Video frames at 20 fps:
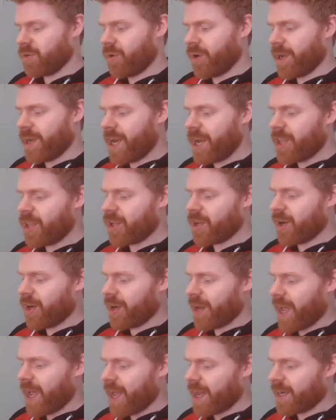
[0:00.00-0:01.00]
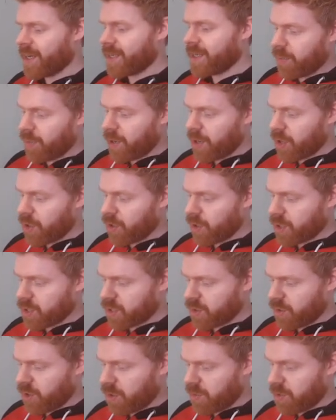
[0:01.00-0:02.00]
We've got an energy card and pretty sure it's
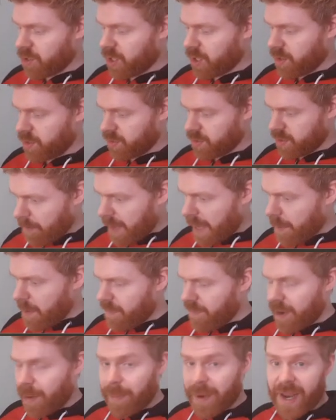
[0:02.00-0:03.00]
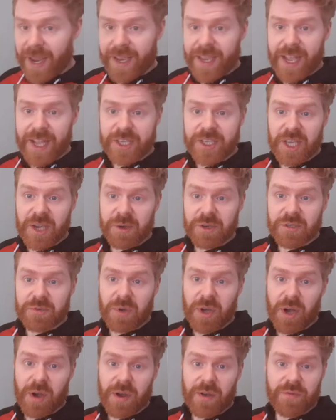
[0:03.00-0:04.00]
a chrome shield. Maybe even a black edge there as
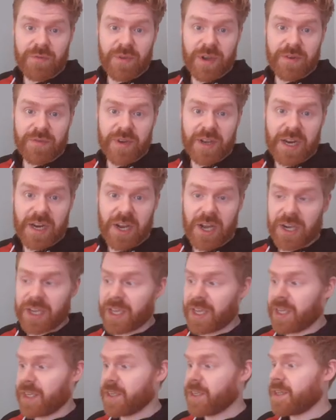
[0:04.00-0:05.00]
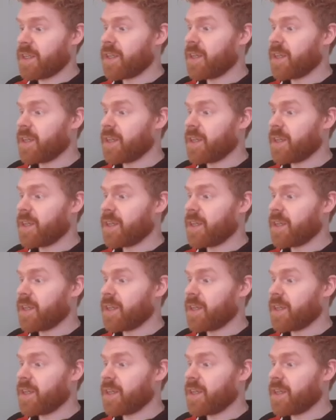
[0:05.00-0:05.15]
well, if we're really lucky.